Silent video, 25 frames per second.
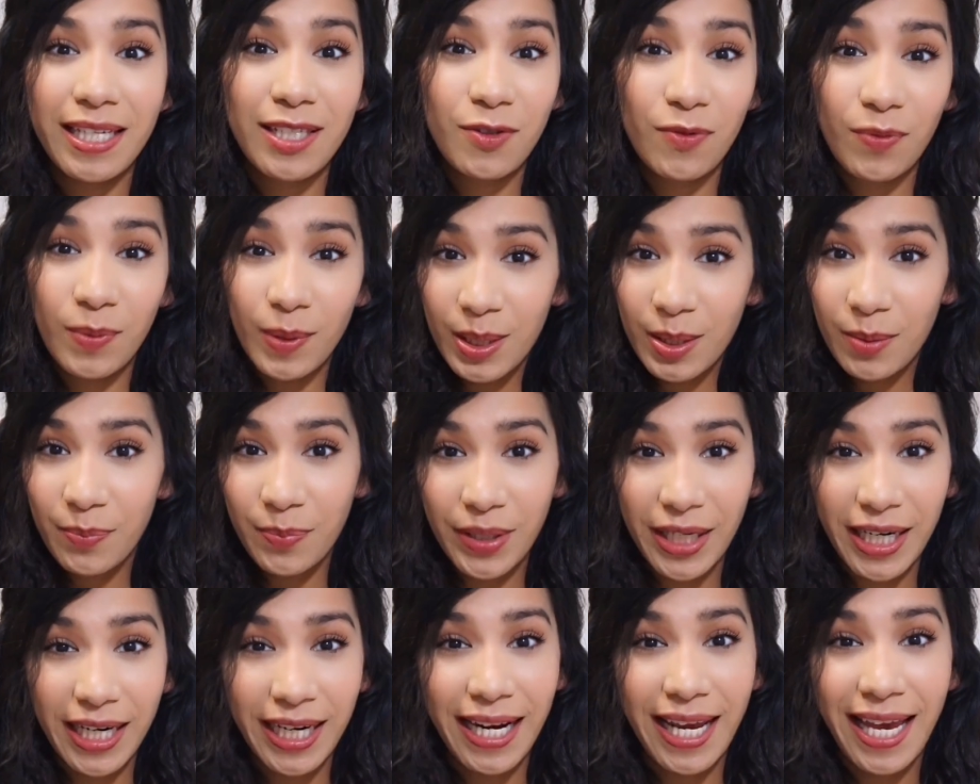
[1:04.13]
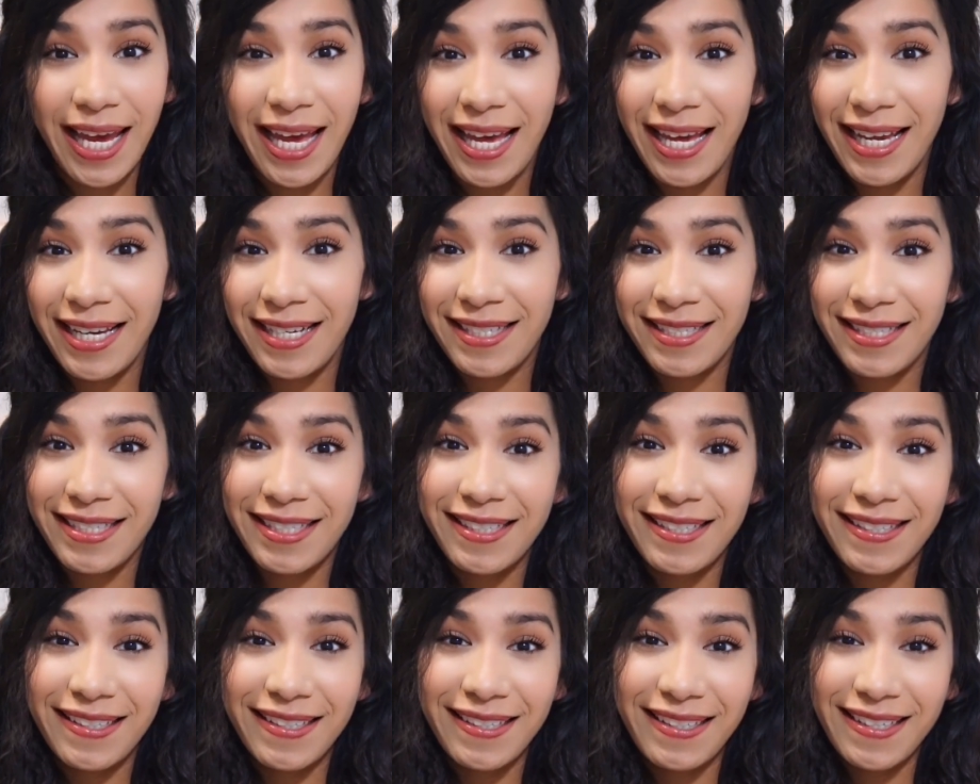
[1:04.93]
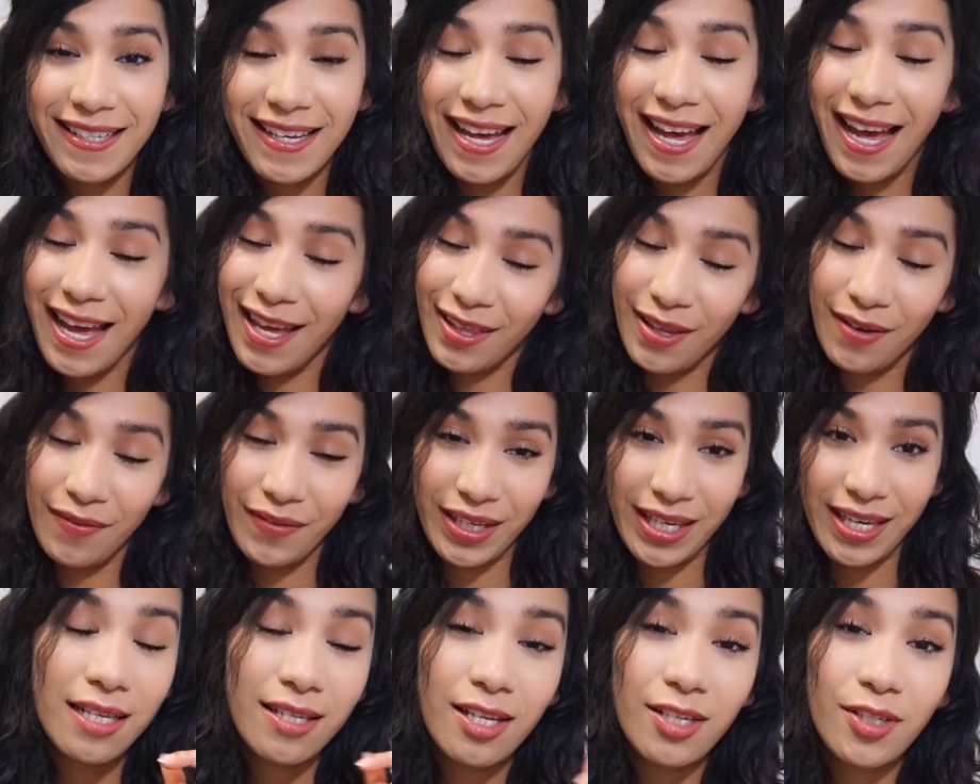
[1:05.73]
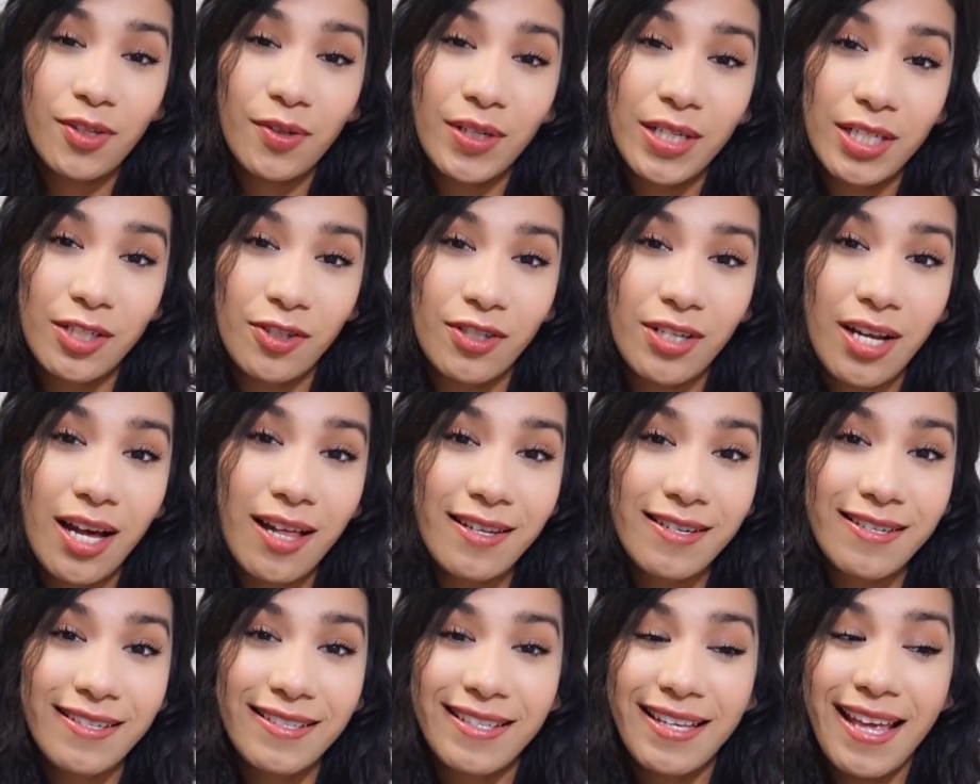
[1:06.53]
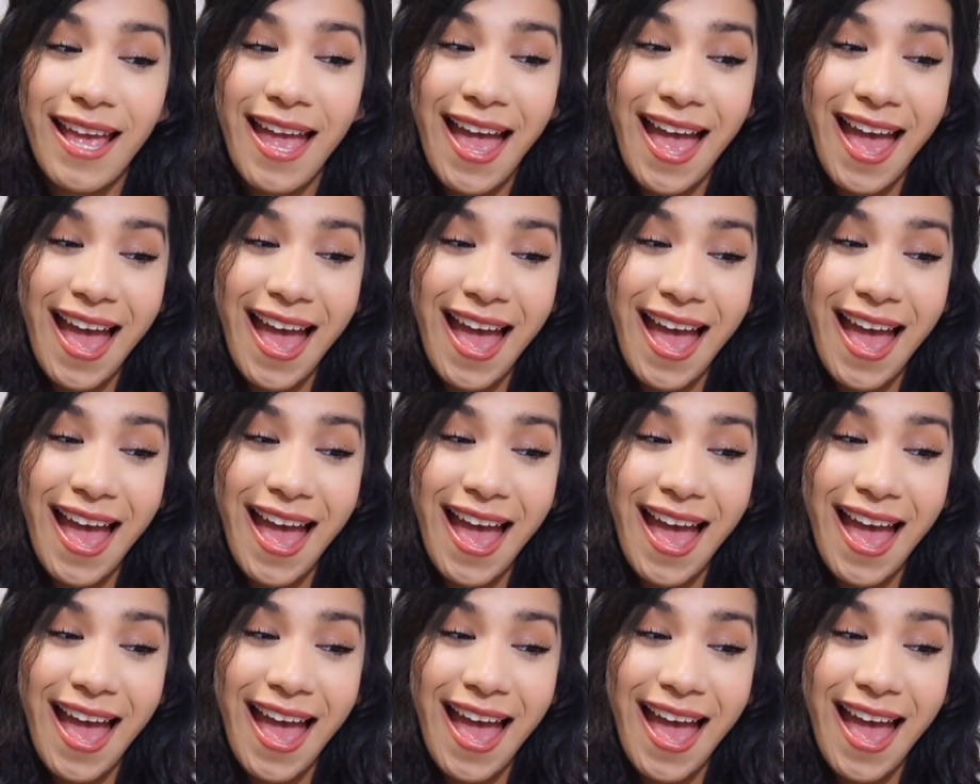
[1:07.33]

it's really bright, and I love it. It's also $100.